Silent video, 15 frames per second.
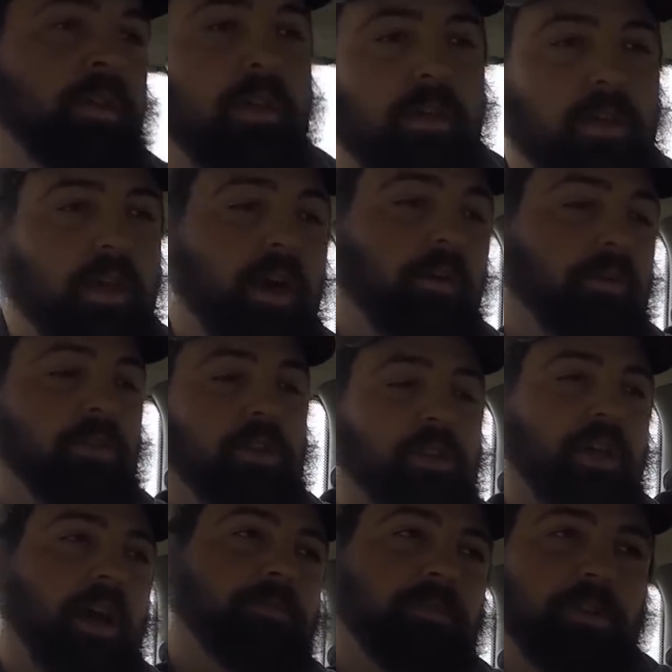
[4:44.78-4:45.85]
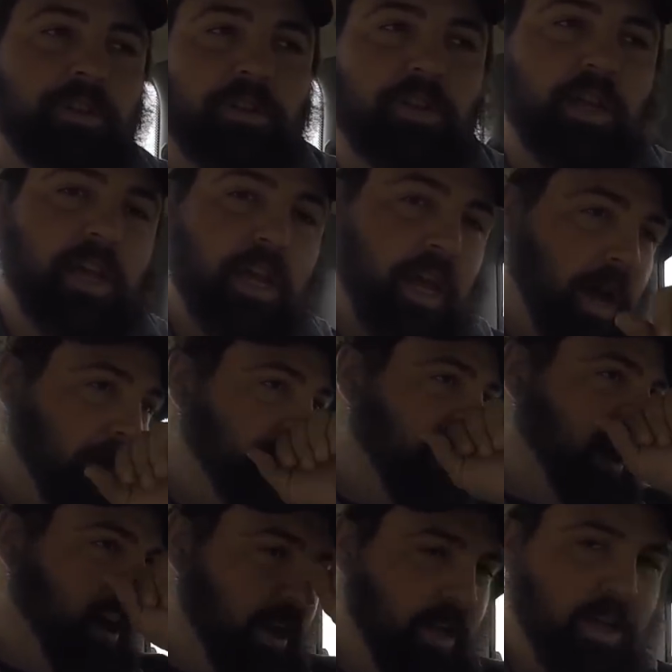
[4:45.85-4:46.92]
yeah, we'll just have to see. I'm
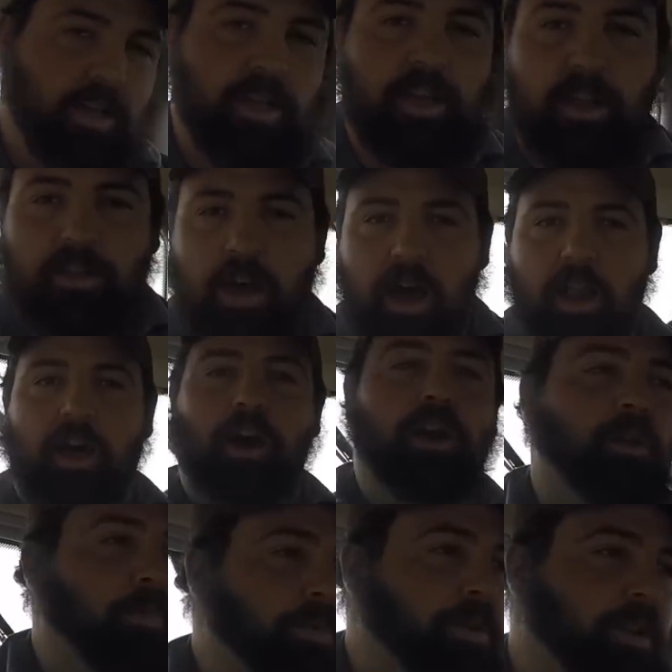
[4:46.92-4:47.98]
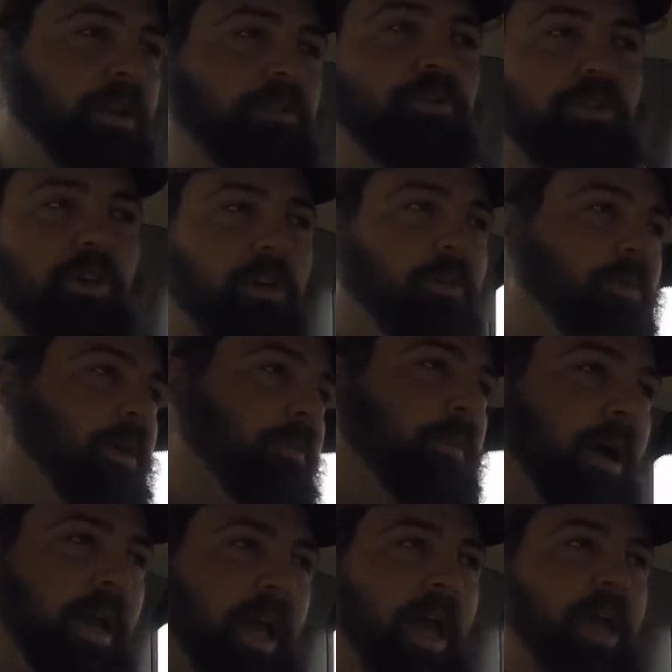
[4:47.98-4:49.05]
not 100% sure what my
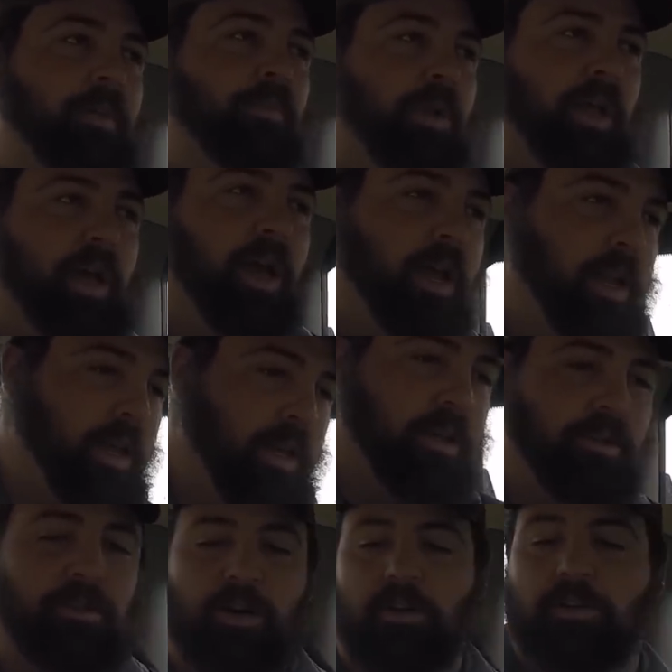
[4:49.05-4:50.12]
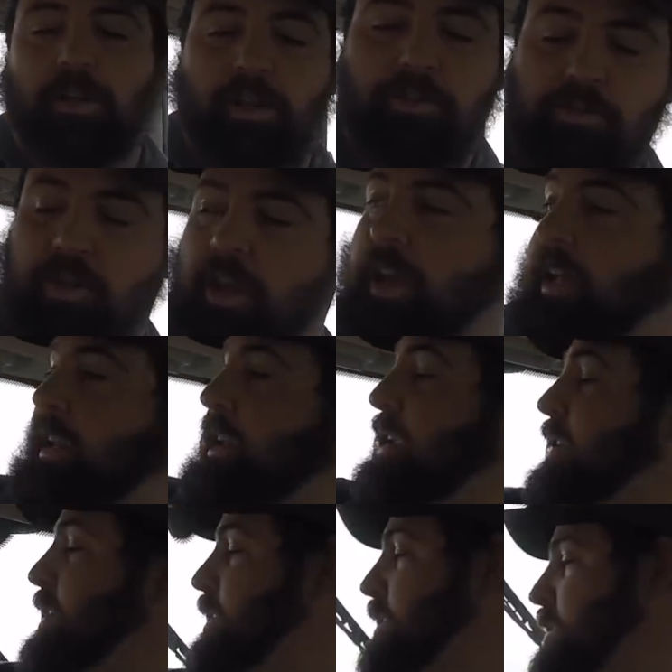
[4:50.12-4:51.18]
game plan is on this yet.
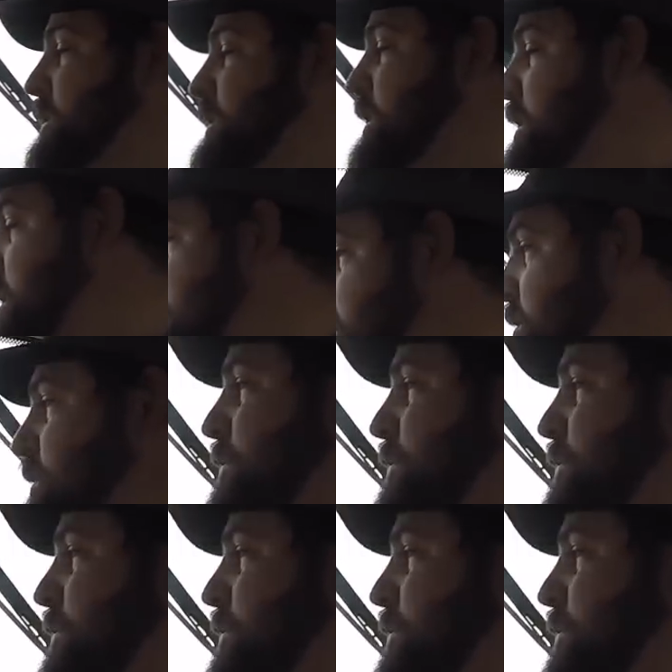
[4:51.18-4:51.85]
You know,